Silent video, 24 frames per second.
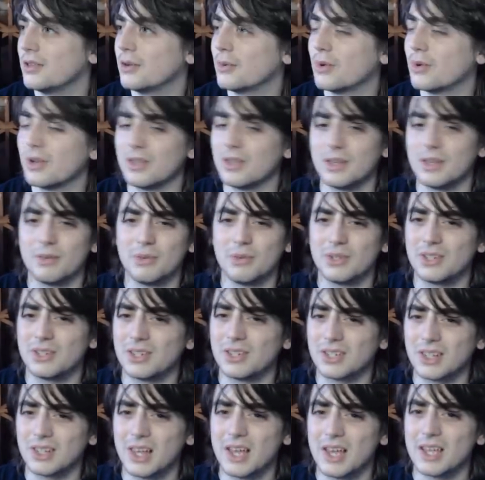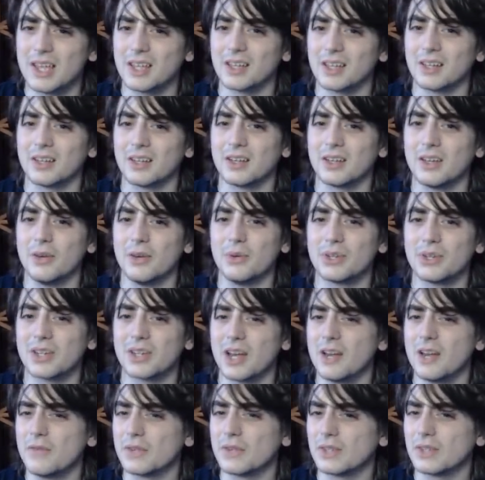It was just like it was
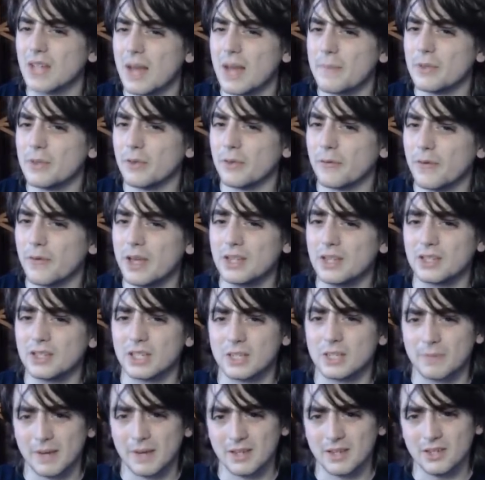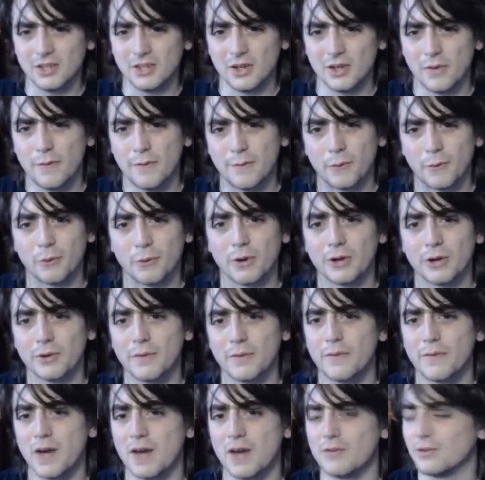kind of a slap in the face to spend
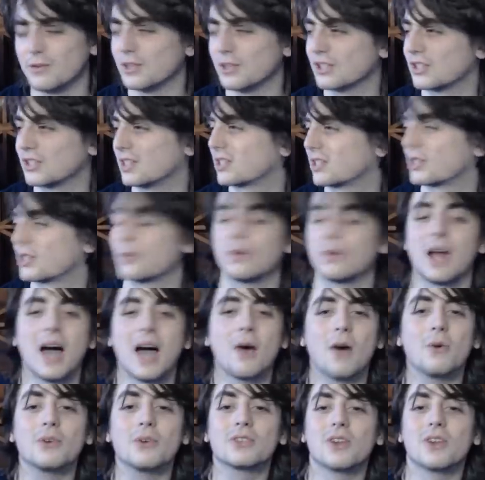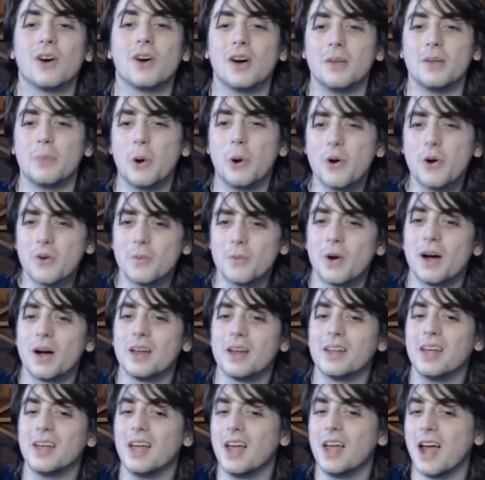400, 500, 600 hours on
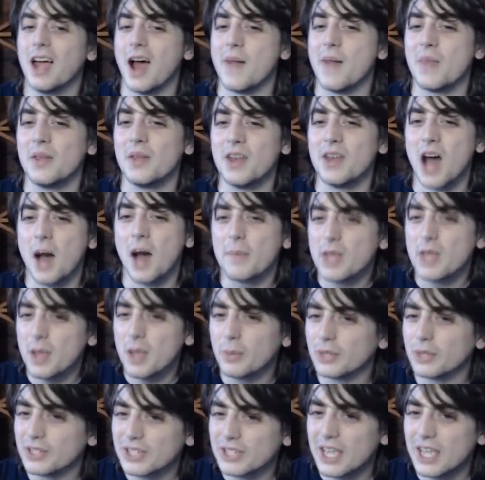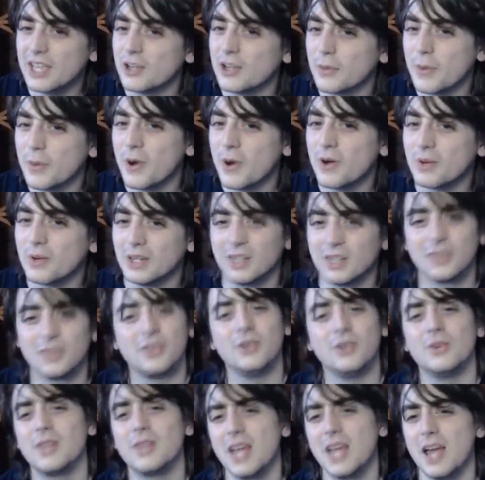Pokemon and then not be able to take your Pokemon into
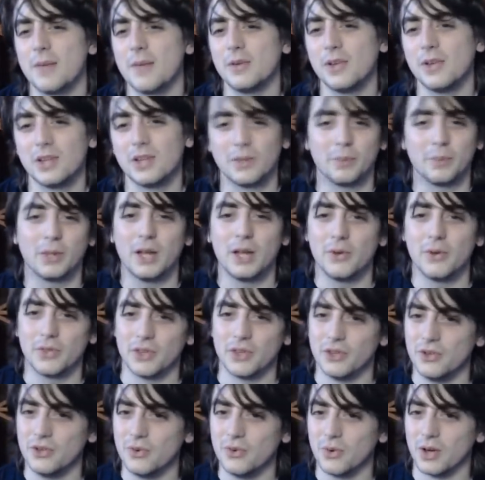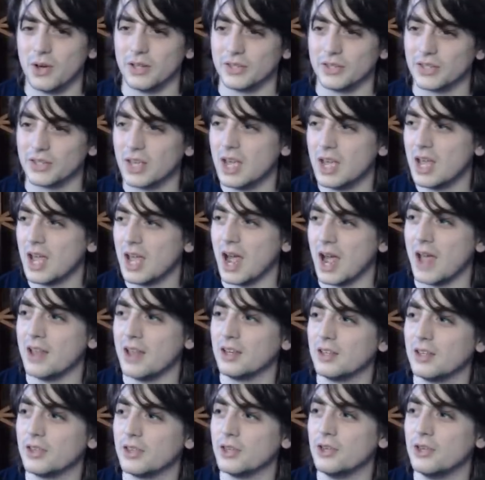the new game, and you had to play with the new ones.
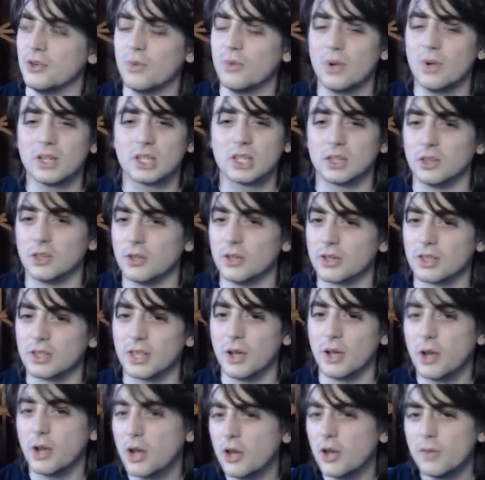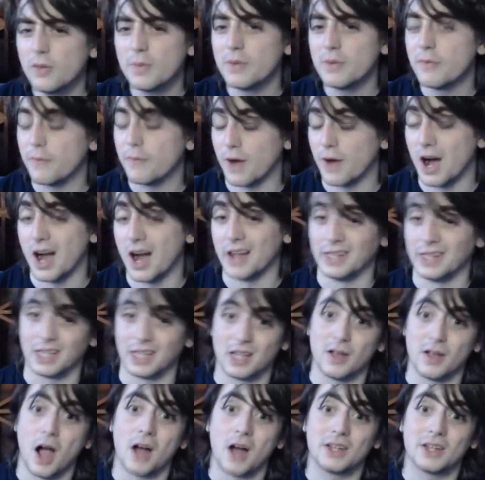And the new ones they could have been fine.
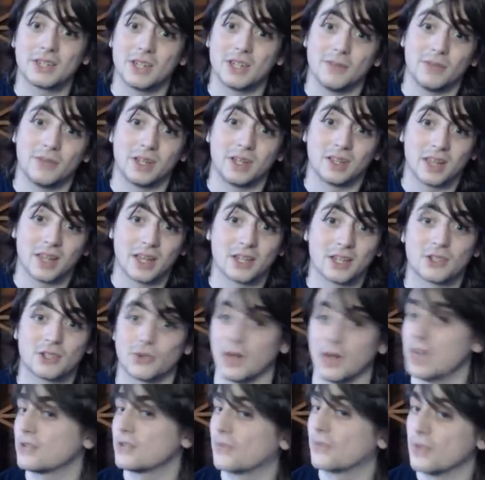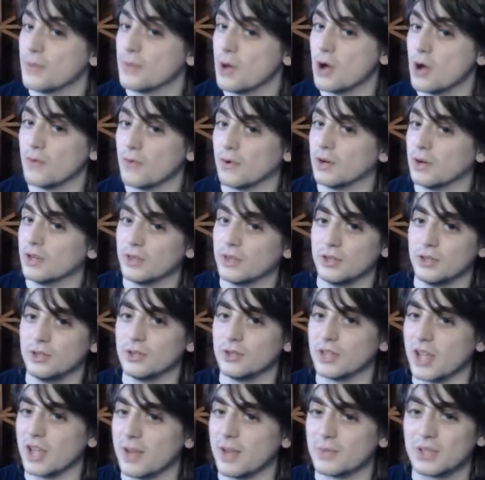Like honestly, if they had let us transfer them over into the
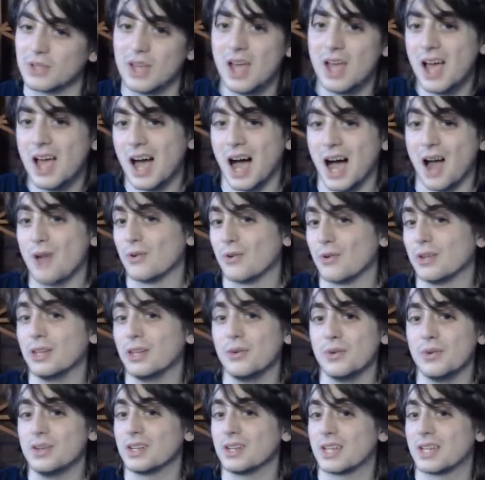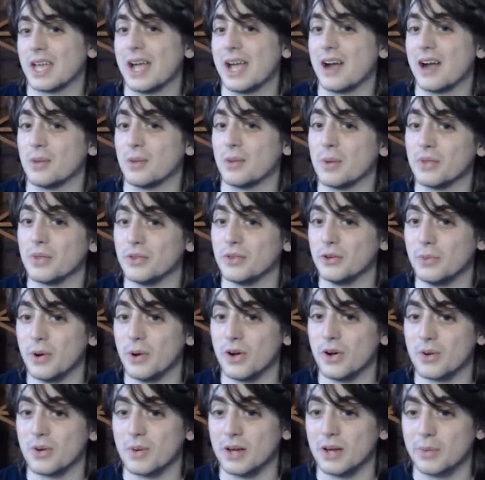new games, I really wouldn't have cared about the new
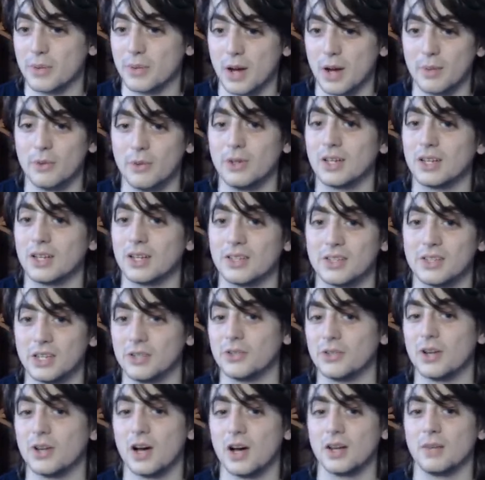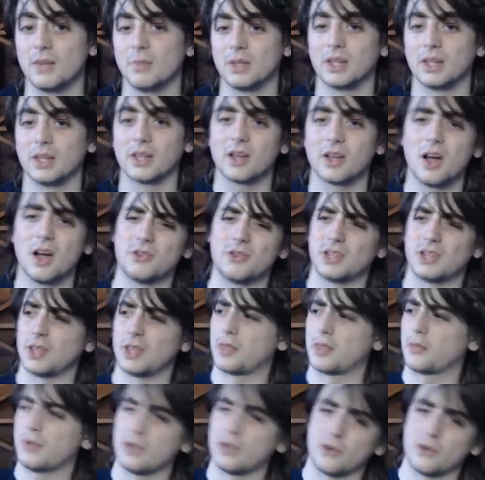Pokemon. It probably would have continued on and been like, oh,
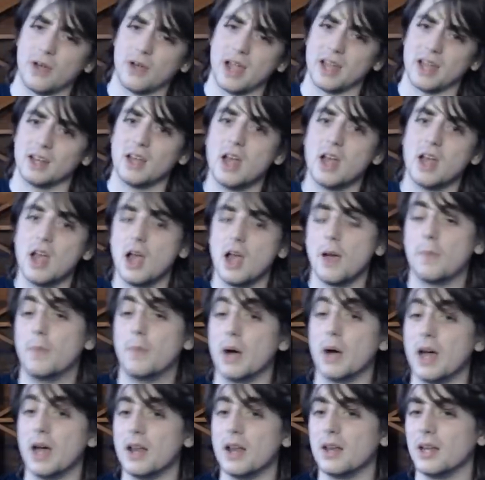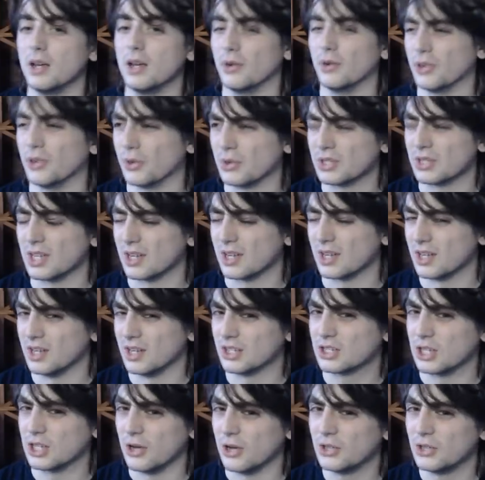Gen 3, great. But there was like an
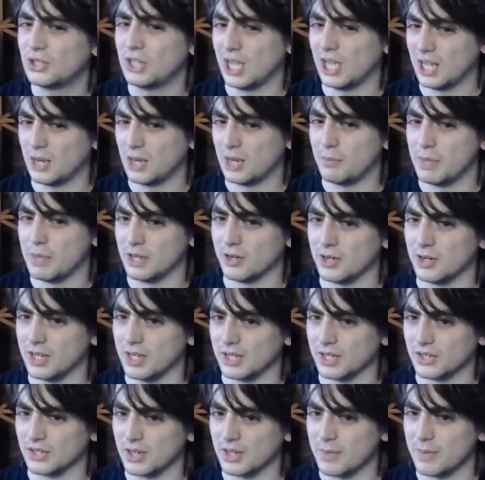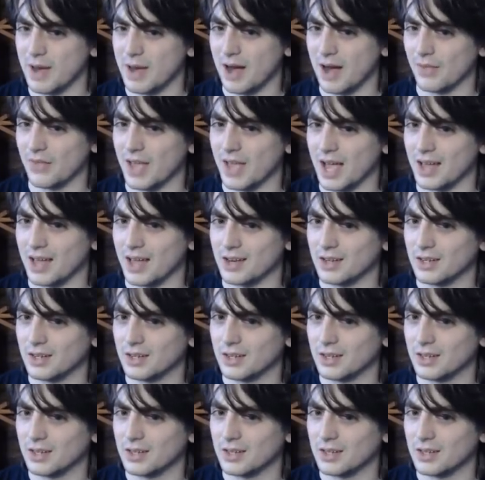associated bitterness about that,